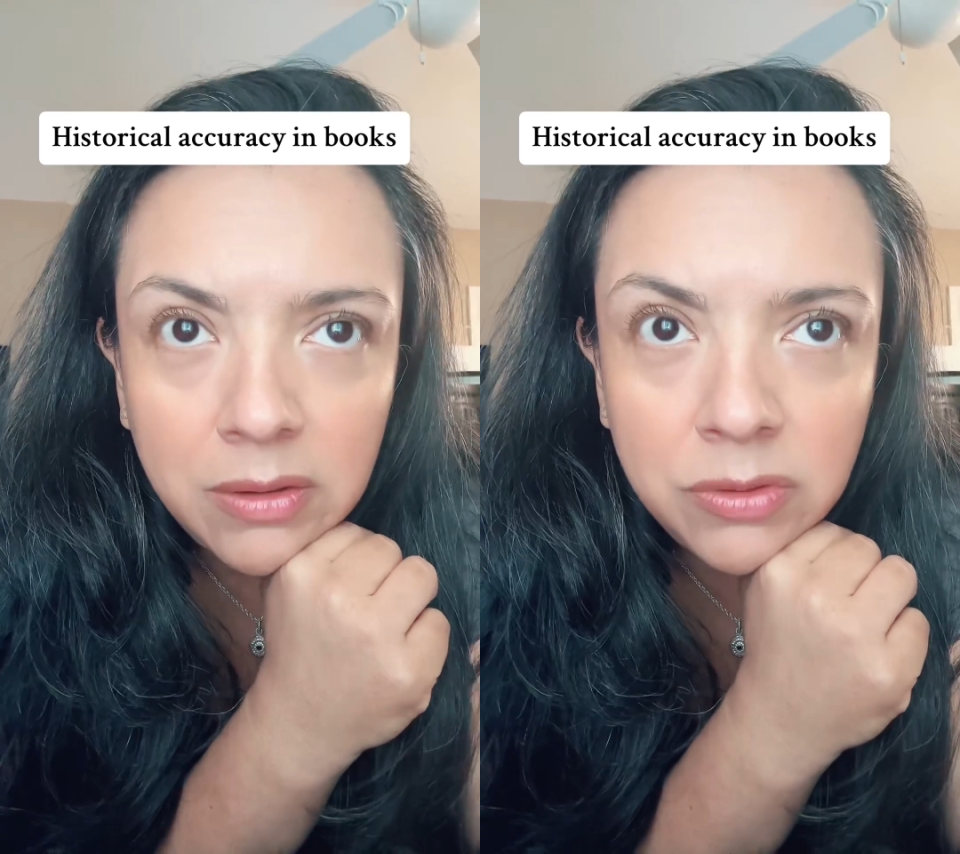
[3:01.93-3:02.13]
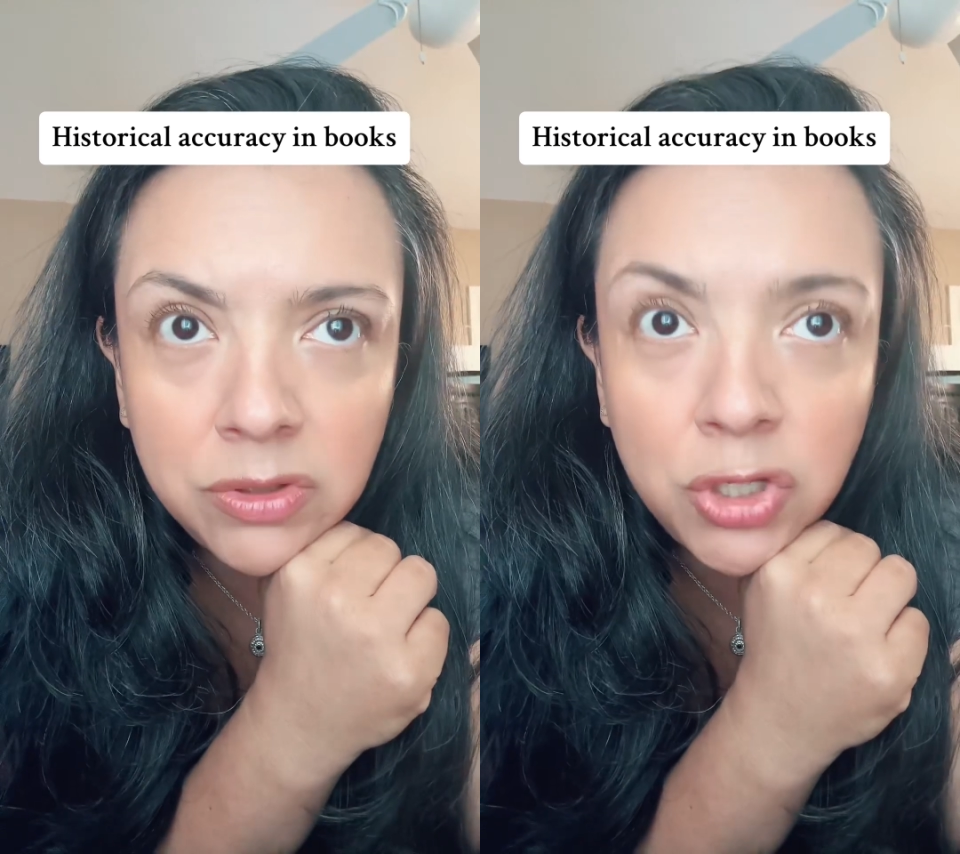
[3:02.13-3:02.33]

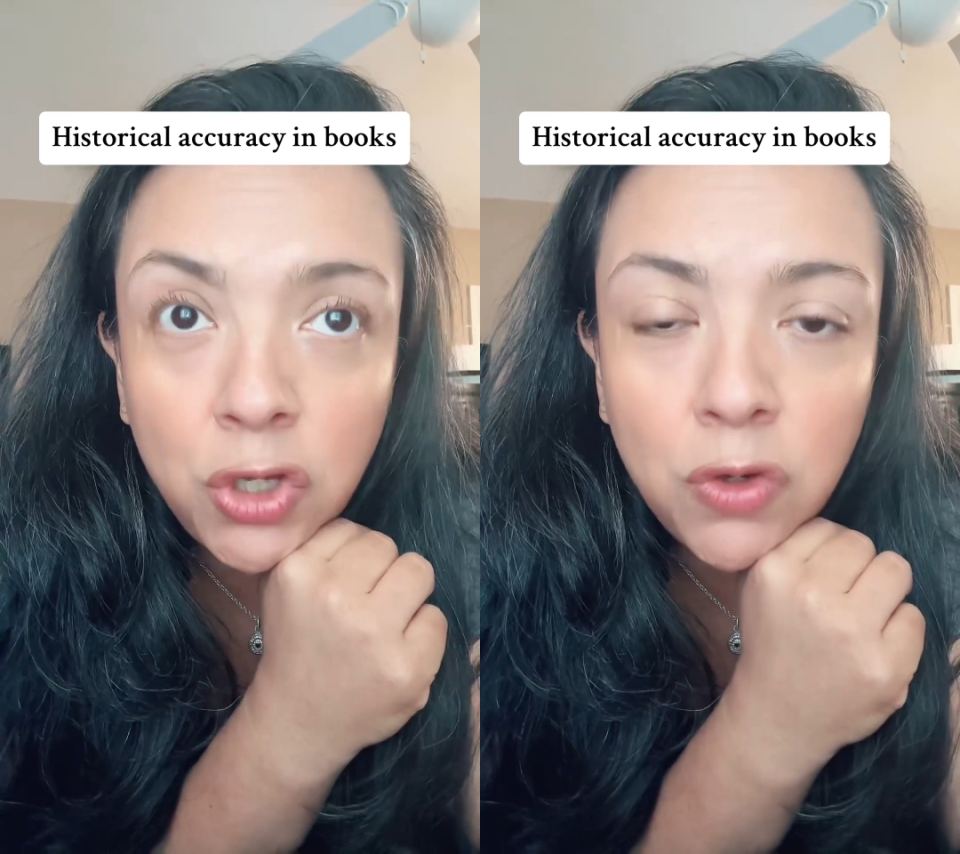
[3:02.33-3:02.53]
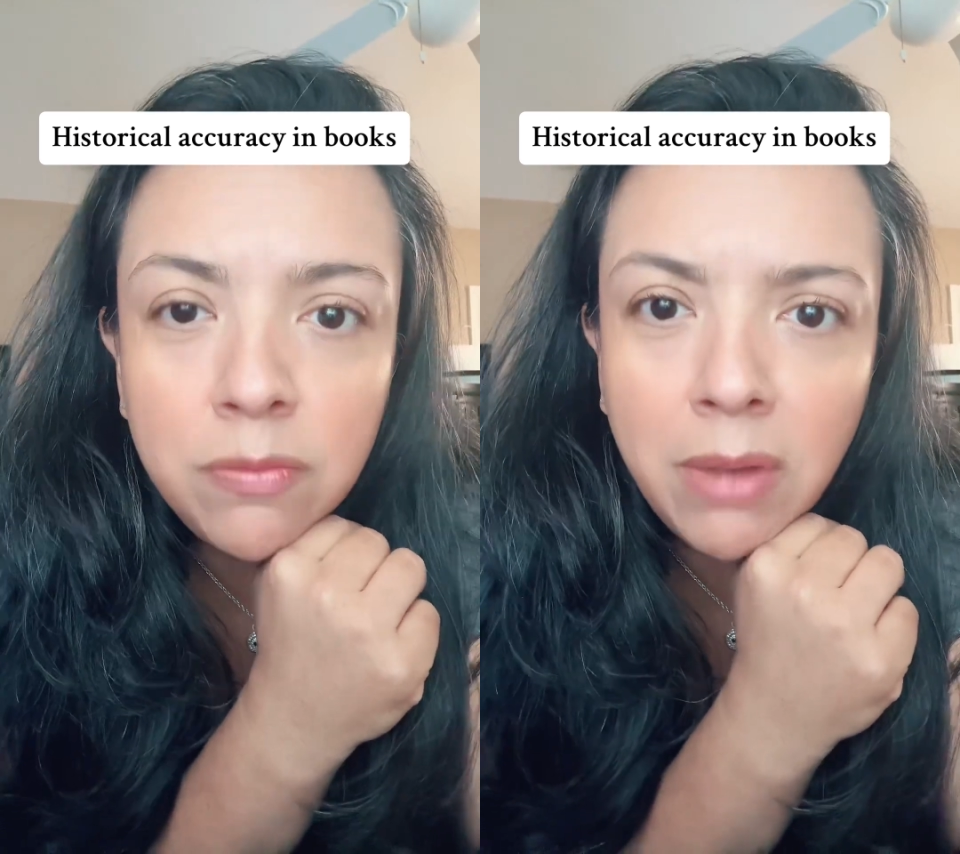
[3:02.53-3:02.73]

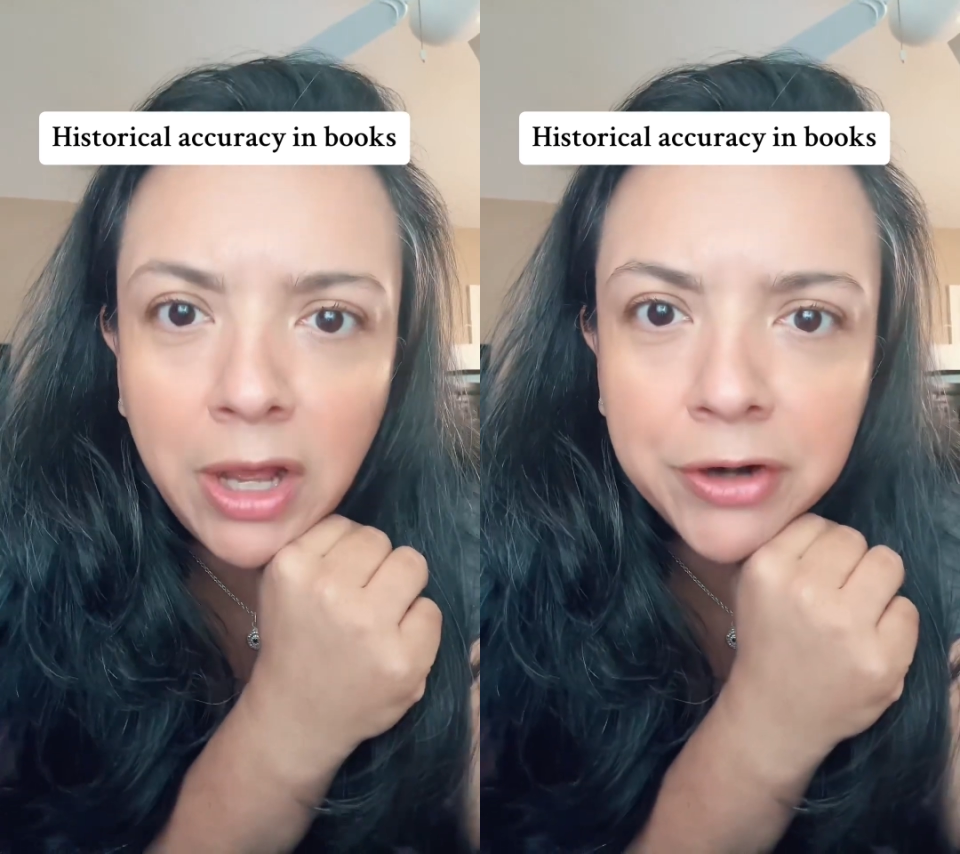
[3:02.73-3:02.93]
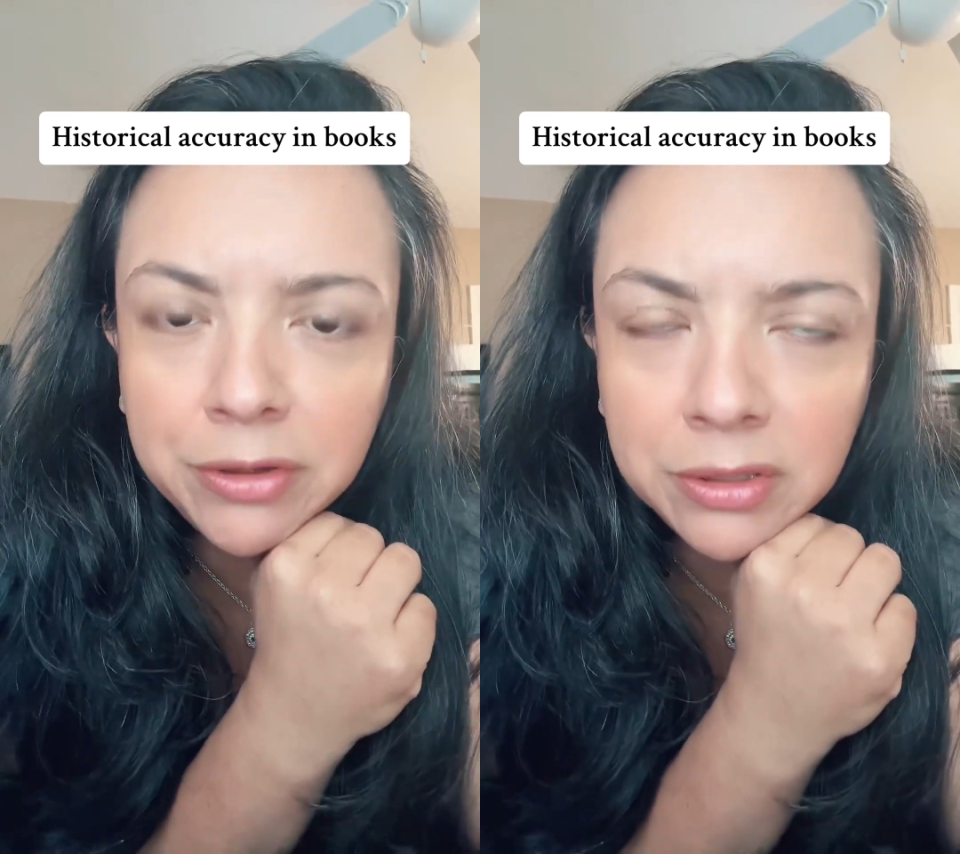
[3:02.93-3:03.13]
too
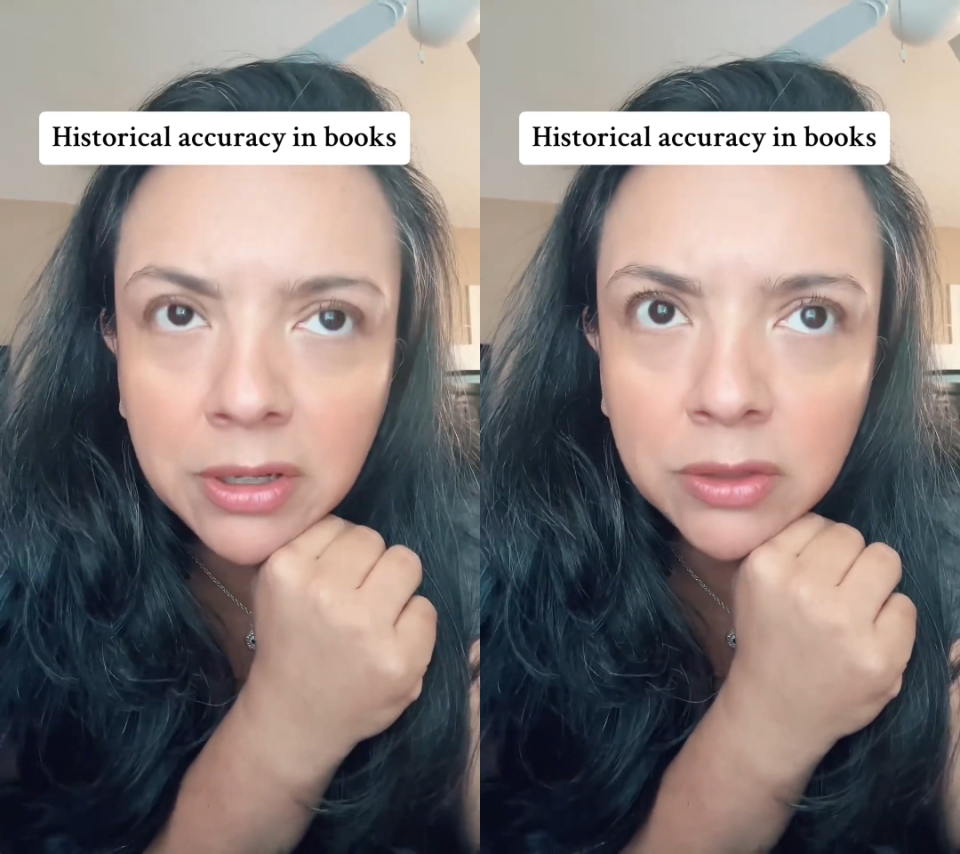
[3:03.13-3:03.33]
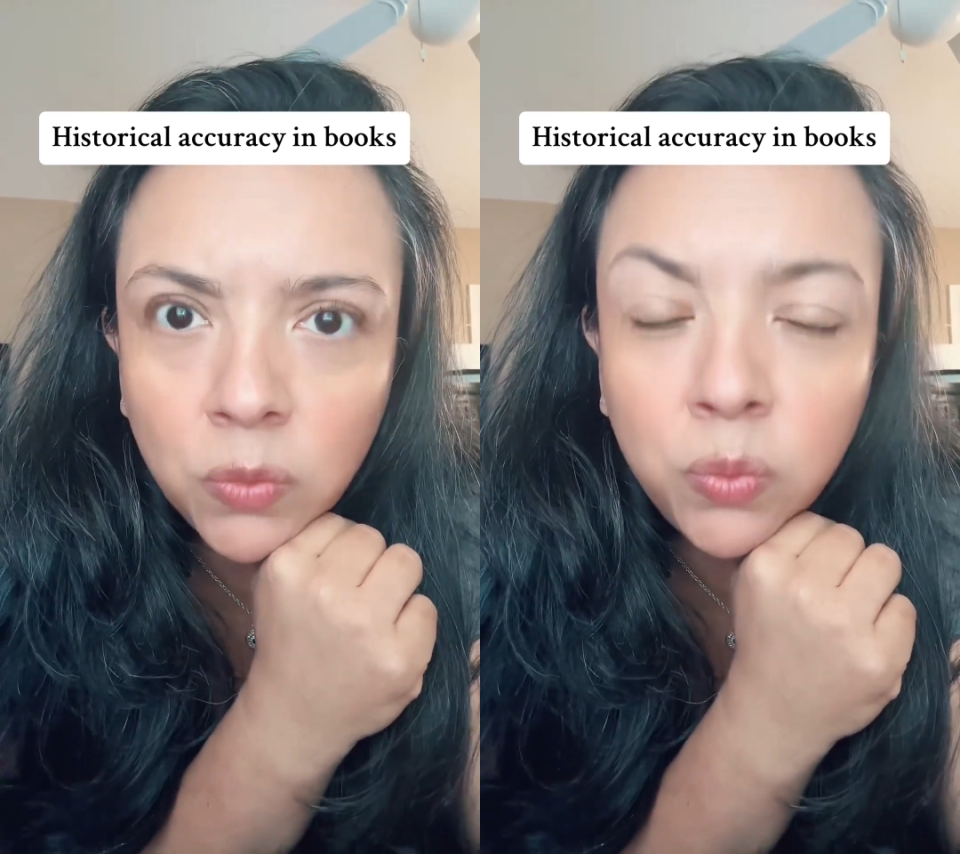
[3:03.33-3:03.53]
modern
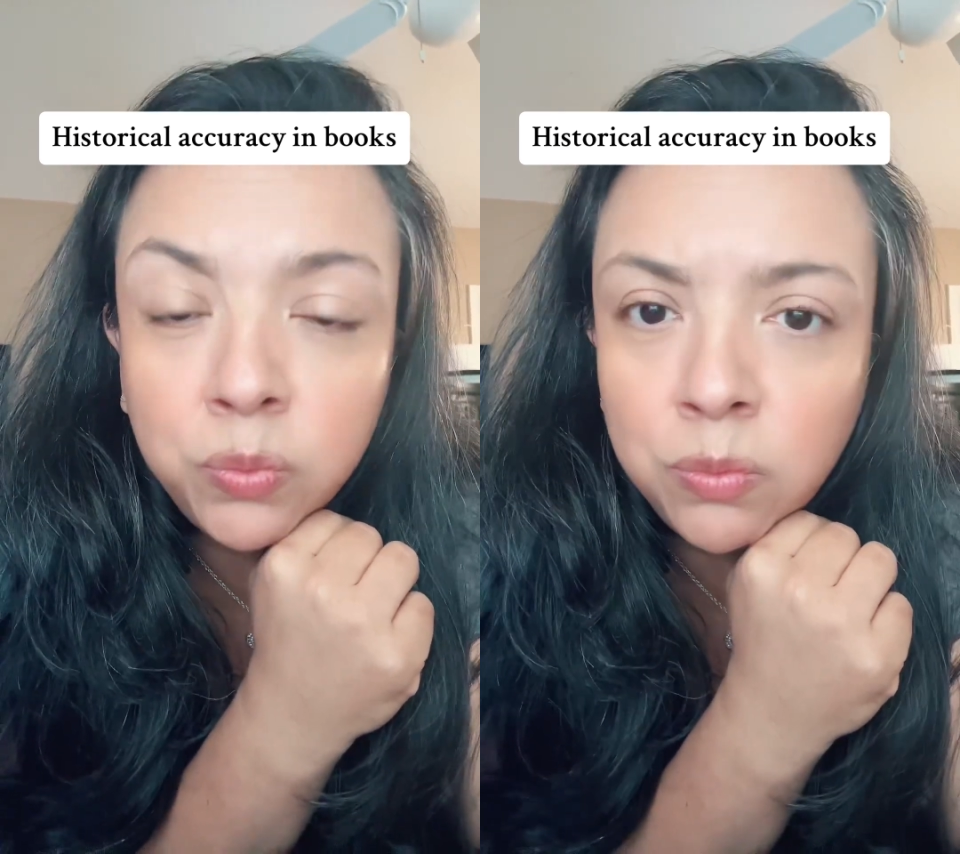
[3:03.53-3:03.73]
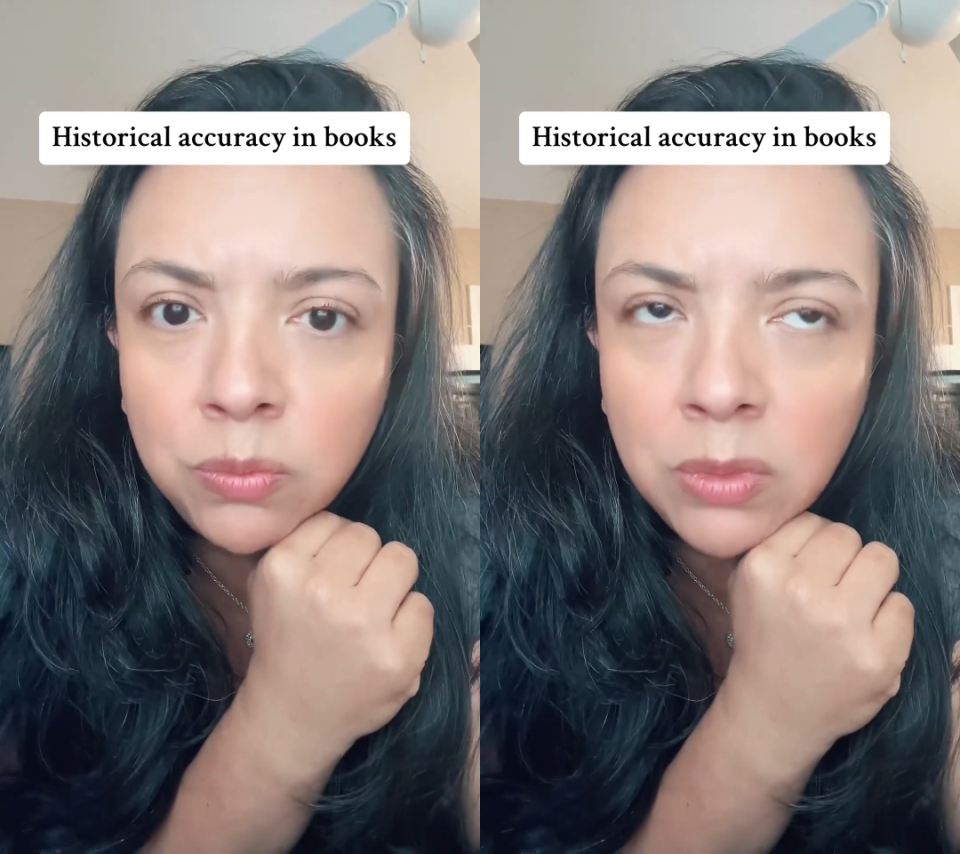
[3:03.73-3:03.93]

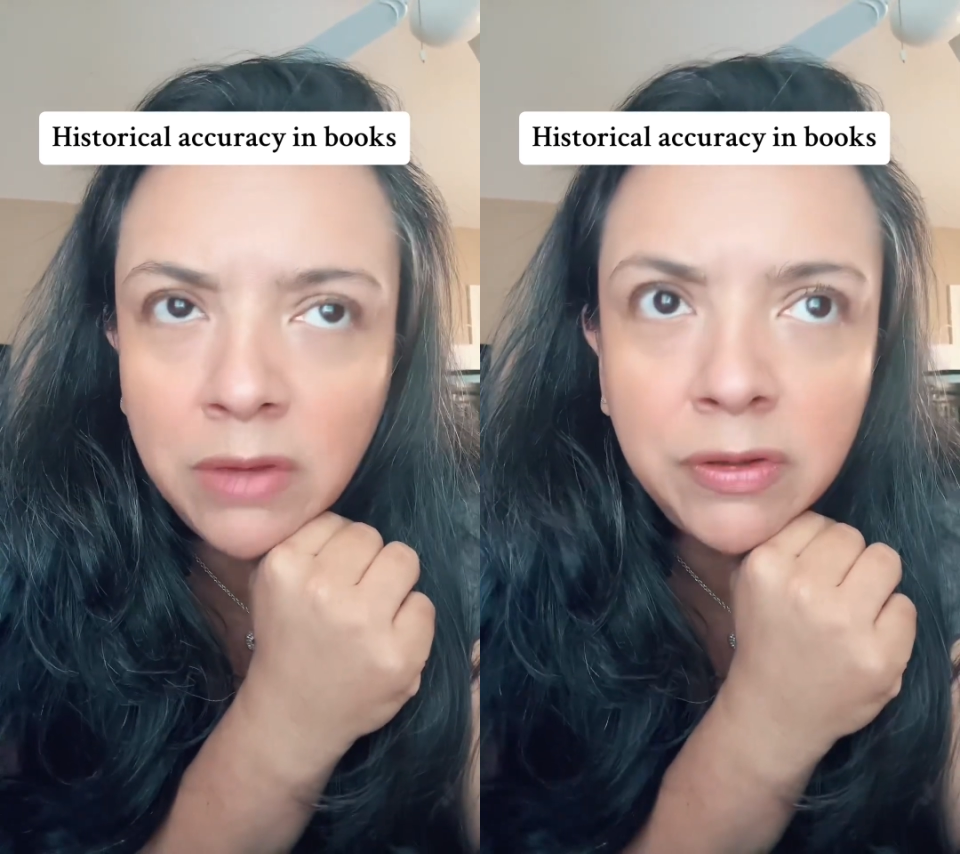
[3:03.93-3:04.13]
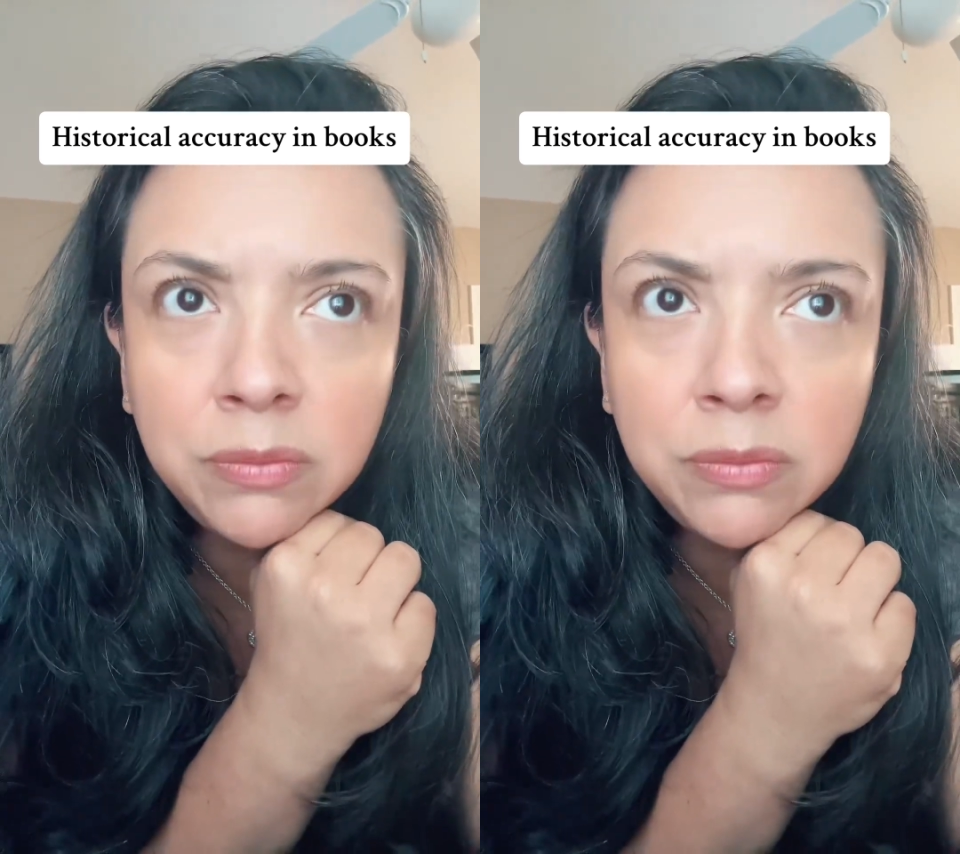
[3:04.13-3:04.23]
of